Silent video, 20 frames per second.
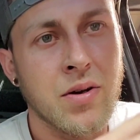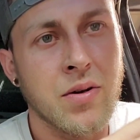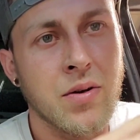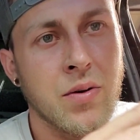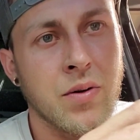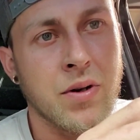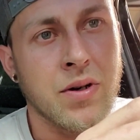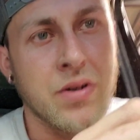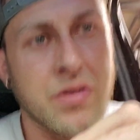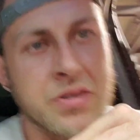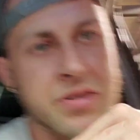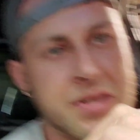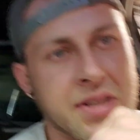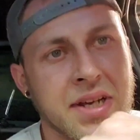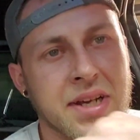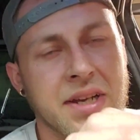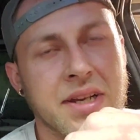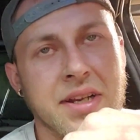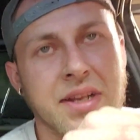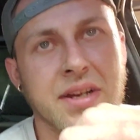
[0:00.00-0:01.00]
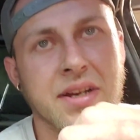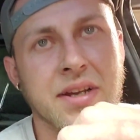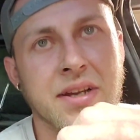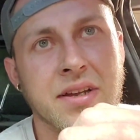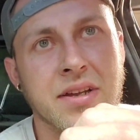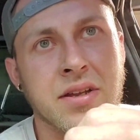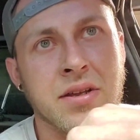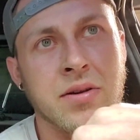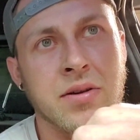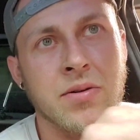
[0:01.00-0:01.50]
when you're sanding
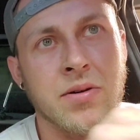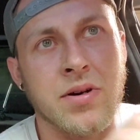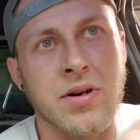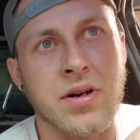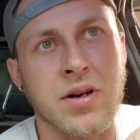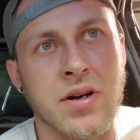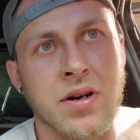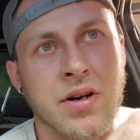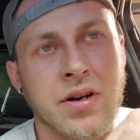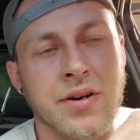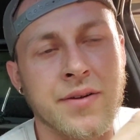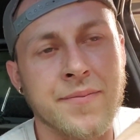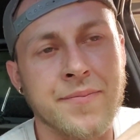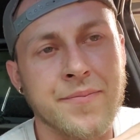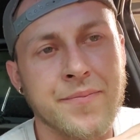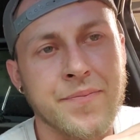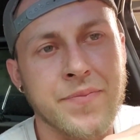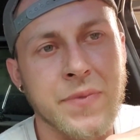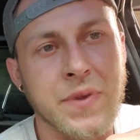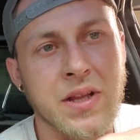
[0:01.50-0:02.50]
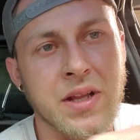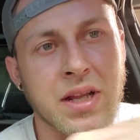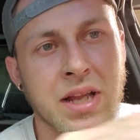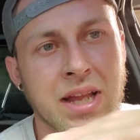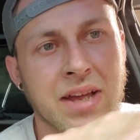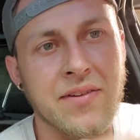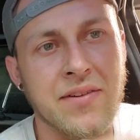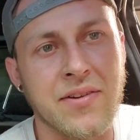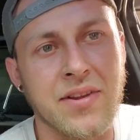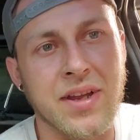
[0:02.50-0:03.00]
it, you are
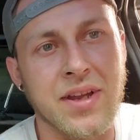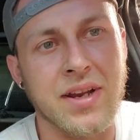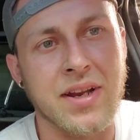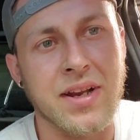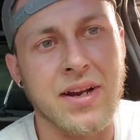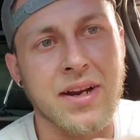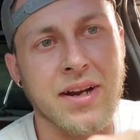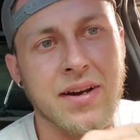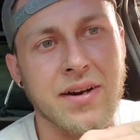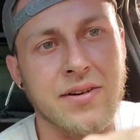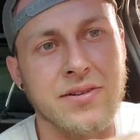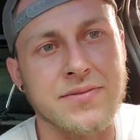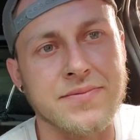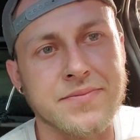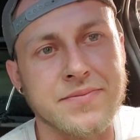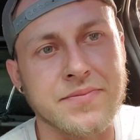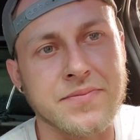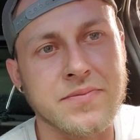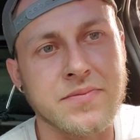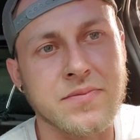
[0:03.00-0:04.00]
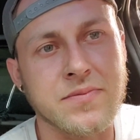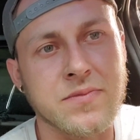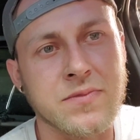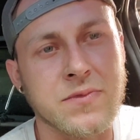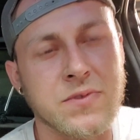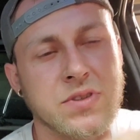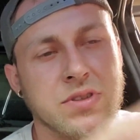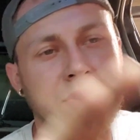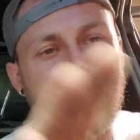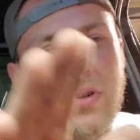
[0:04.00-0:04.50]
leveling it out.
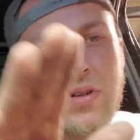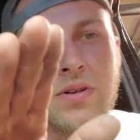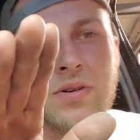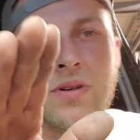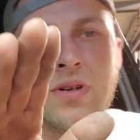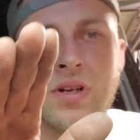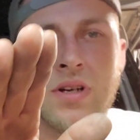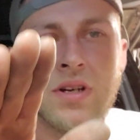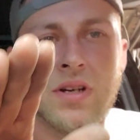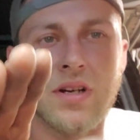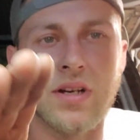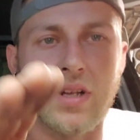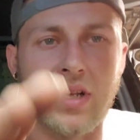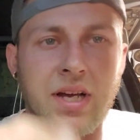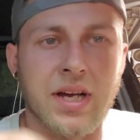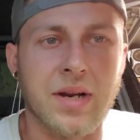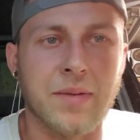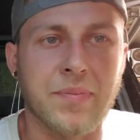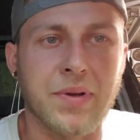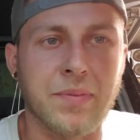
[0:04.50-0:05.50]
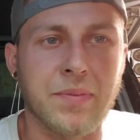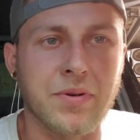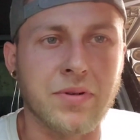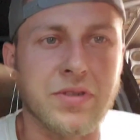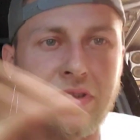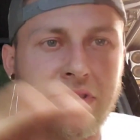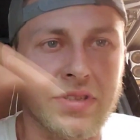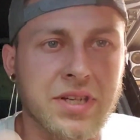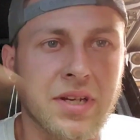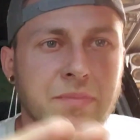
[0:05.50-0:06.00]
So a lot of people
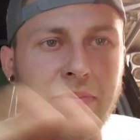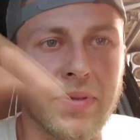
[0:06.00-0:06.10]
just get a